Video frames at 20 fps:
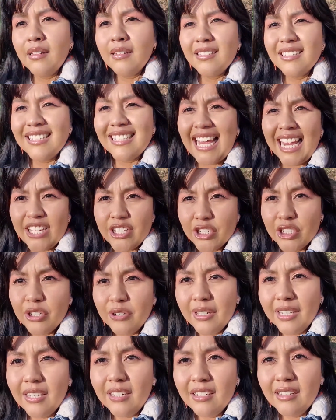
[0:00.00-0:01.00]

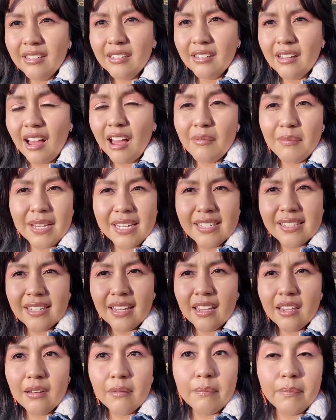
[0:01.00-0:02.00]
textury on my
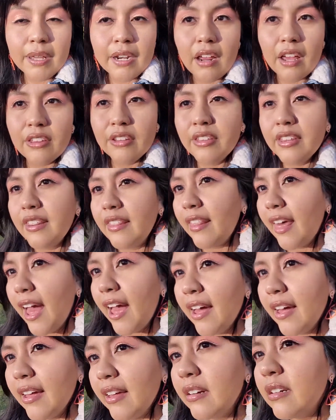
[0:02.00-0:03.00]
skin, but other than
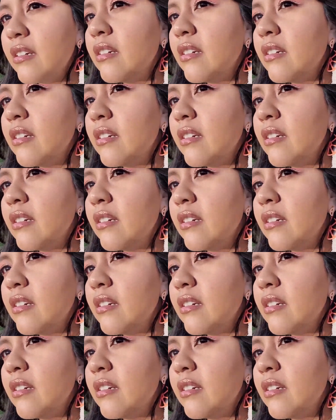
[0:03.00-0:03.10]
that,